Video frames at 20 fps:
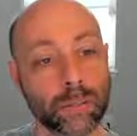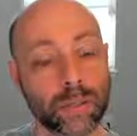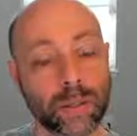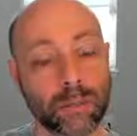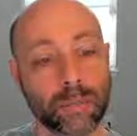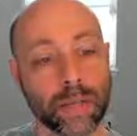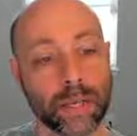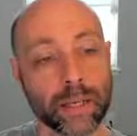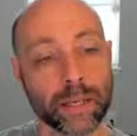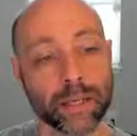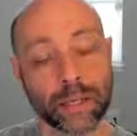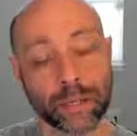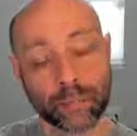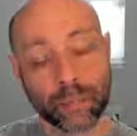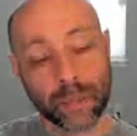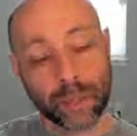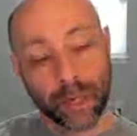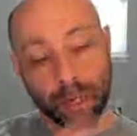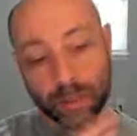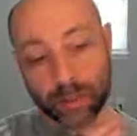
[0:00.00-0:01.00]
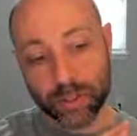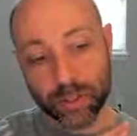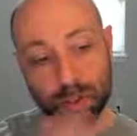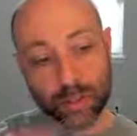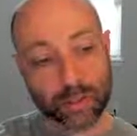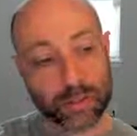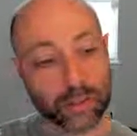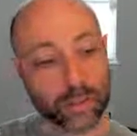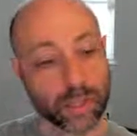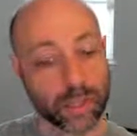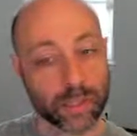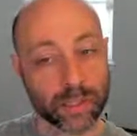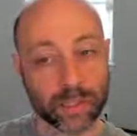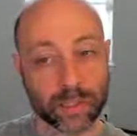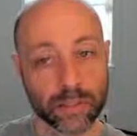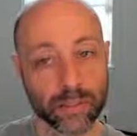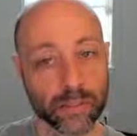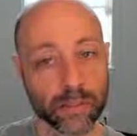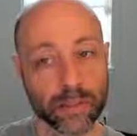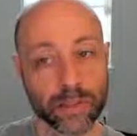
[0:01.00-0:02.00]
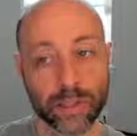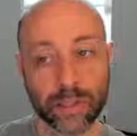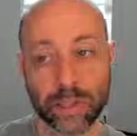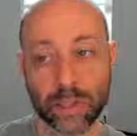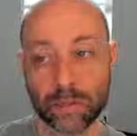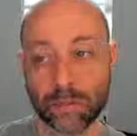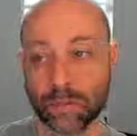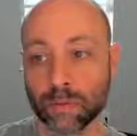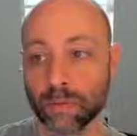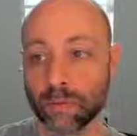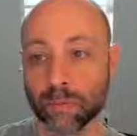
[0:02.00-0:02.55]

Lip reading: but it may end up that I just change this to a div.